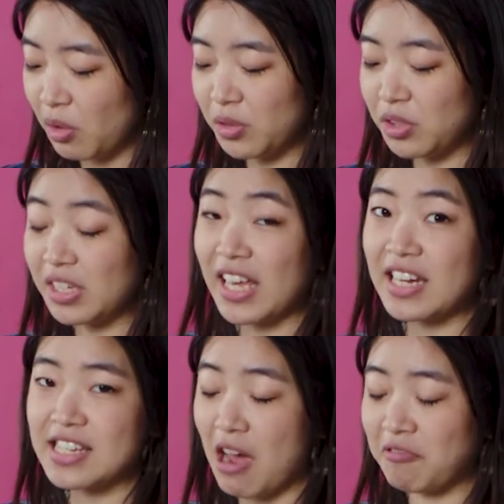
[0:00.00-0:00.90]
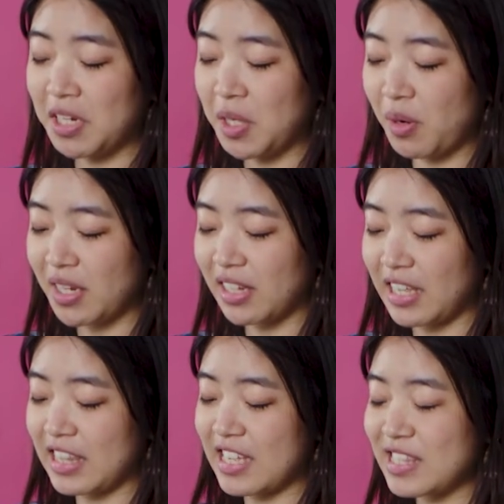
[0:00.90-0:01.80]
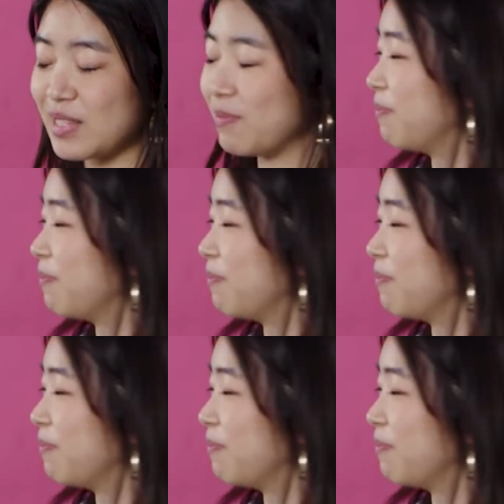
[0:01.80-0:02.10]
Or you can get it down really quick like this.